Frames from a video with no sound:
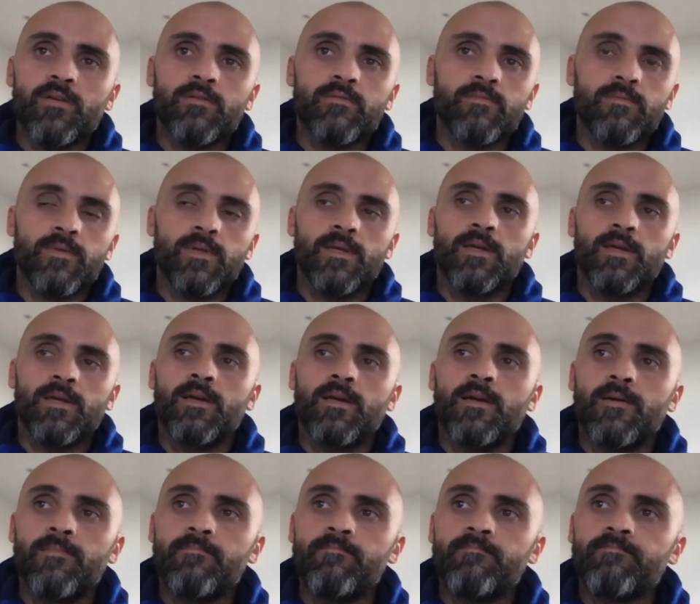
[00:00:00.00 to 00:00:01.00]

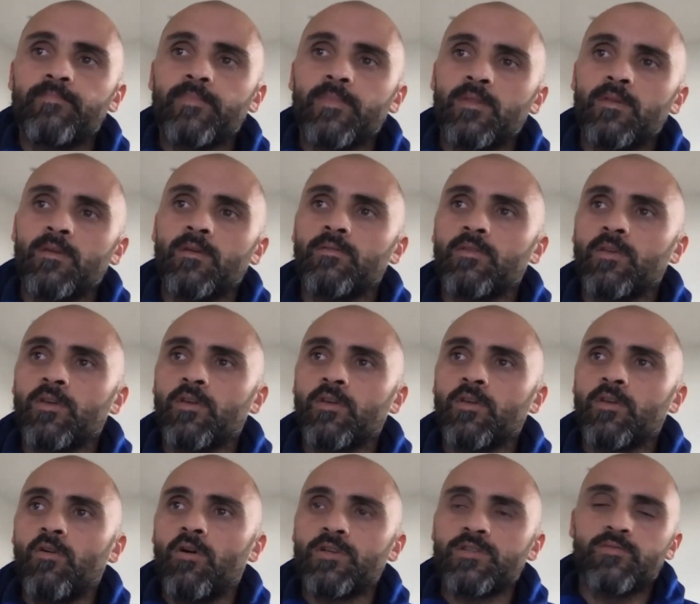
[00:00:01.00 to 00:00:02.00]
and the
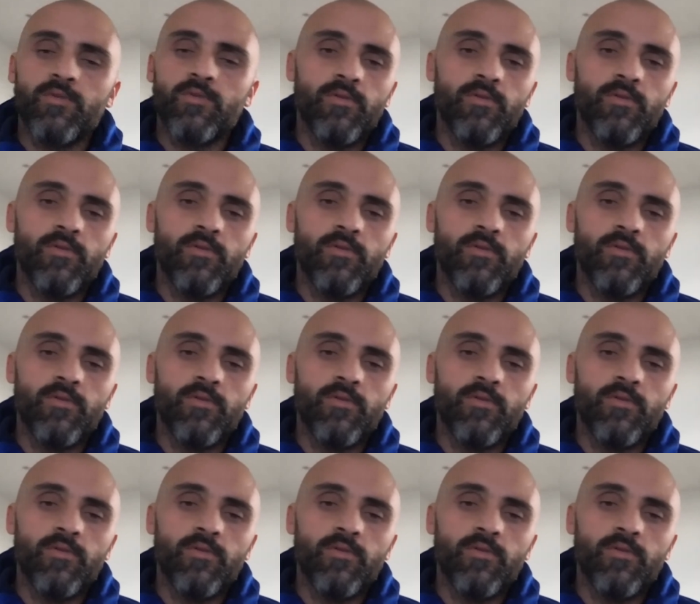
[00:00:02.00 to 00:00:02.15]
guys are really